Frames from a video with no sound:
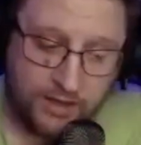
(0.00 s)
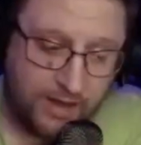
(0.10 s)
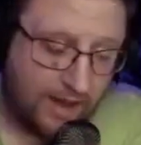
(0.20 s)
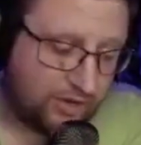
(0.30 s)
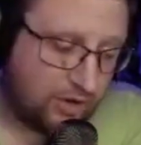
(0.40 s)

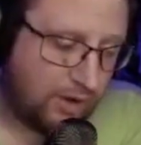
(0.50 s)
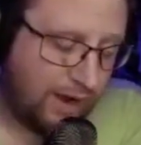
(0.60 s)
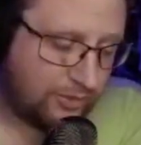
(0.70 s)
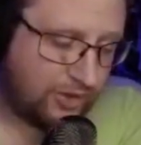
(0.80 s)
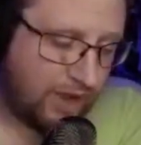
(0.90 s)
Yeah, so
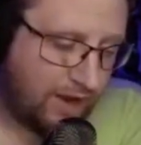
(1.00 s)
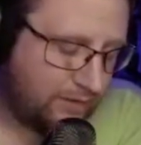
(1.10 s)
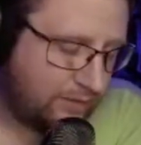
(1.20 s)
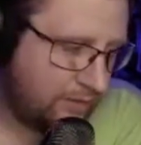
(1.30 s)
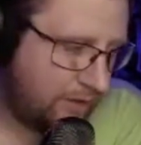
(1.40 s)
I was
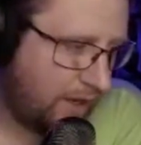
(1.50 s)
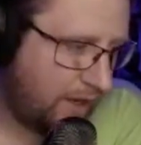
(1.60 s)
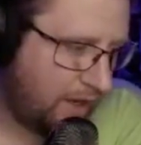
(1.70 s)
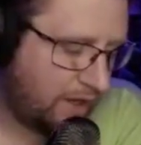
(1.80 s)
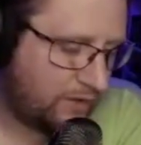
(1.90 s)
on,
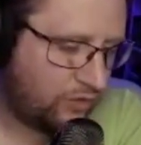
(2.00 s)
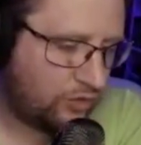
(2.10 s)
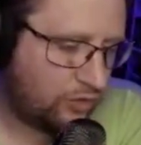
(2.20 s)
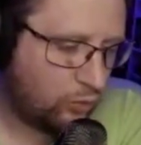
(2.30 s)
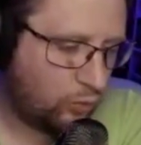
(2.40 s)

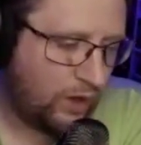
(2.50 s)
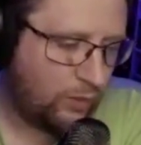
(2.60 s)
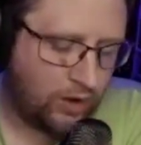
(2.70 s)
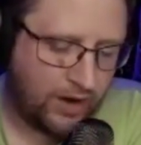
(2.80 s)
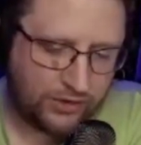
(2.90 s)
and we
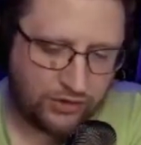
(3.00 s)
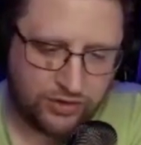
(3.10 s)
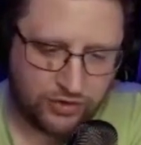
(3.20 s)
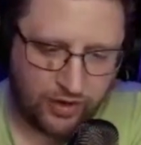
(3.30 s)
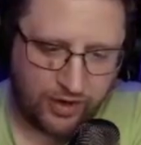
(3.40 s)
were actually
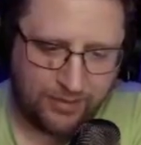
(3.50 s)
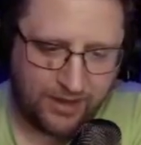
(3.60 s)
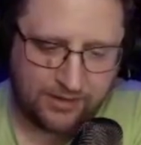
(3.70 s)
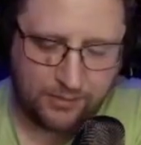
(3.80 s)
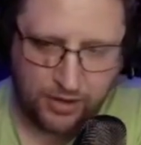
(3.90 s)

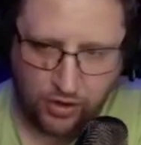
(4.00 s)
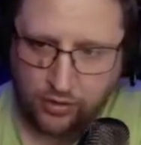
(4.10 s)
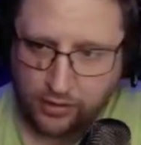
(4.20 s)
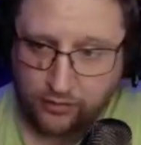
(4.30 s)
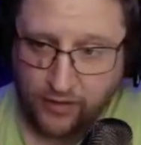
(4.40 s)
streaming some of the
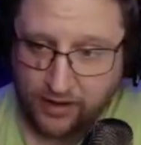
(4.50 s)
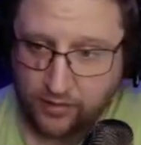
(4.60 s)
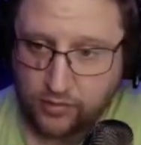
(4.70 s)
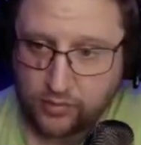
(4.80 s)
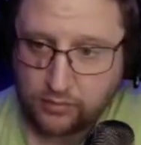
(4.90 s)
earlier
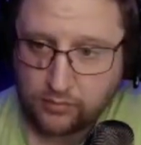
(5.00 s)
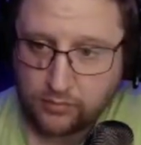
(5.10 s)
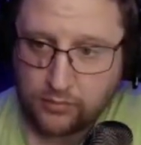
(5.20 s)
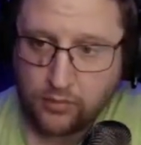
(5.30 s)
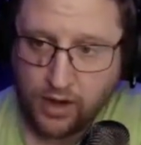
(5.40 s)
fights,
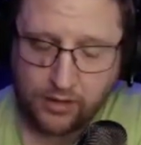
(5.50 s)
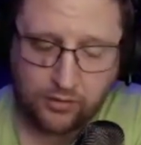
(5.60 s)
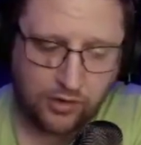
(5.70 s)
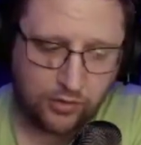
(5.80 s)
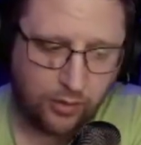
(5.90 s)
right?
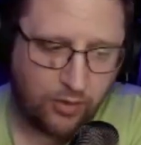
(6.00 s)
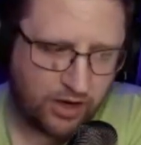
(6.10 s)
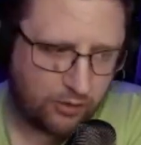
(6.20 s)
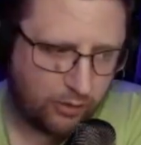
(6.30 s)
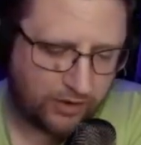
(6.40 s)
Because we
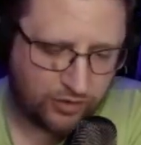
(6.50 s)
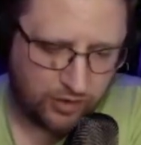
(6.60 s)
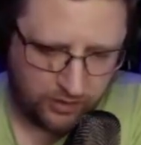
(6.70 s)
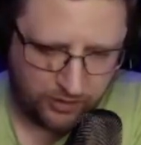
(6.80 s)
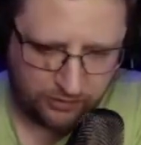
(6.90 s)
wanted to watch
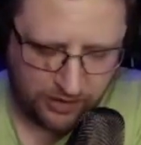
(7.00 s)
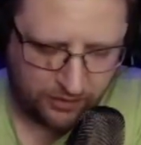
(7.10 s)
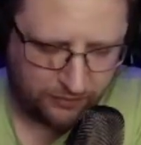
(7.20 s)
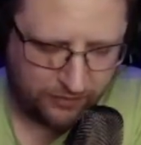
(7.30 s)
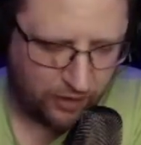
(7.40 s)

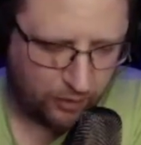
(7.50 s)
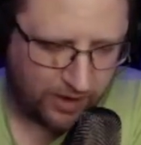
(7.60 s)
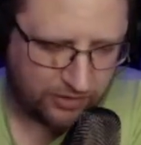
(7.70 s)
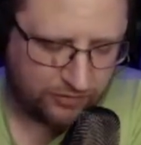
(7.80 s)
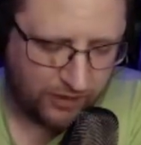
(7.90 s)
the
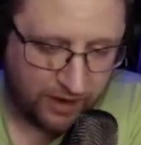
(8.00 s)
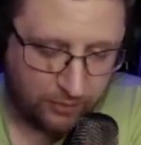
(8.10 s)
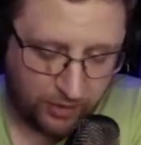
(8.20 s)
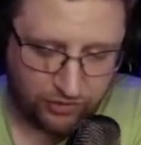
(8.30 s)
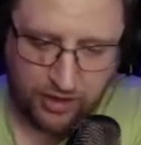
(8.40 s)
featherweight fight,
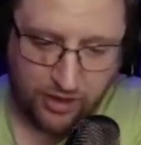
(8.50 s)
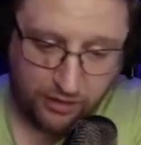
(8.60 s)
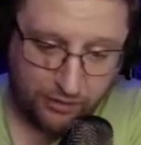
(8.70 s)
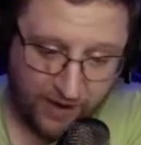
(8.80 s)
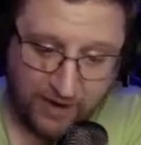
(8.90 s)
which
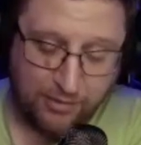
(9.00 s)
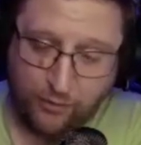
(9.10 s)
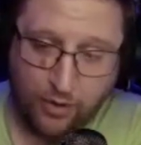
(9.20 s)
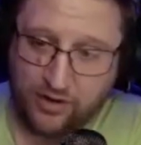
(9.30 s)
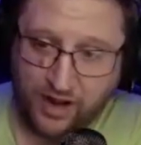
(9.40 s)
the fight
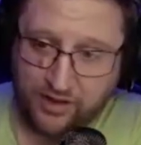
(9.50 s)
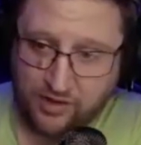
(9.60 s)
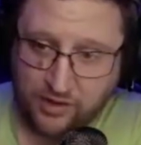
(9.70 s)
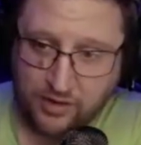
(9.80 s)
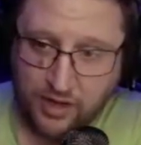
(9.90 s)
before
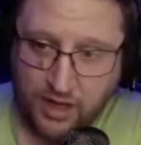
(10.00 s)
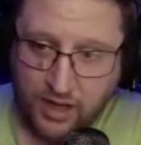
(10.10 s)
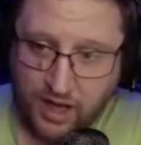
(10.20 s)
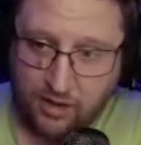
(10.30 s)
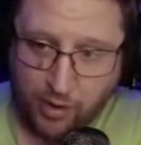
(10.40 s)
Tyson
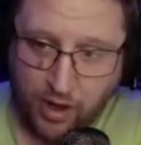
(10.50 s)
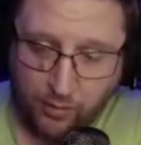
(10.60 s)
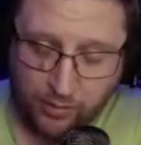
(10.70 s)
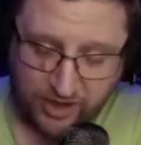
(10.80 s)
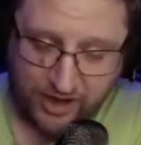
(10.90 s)
and
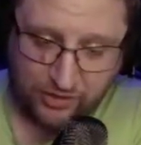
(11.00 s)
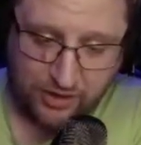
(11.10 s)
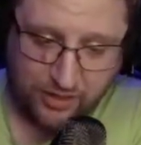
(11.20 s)
Paul was actually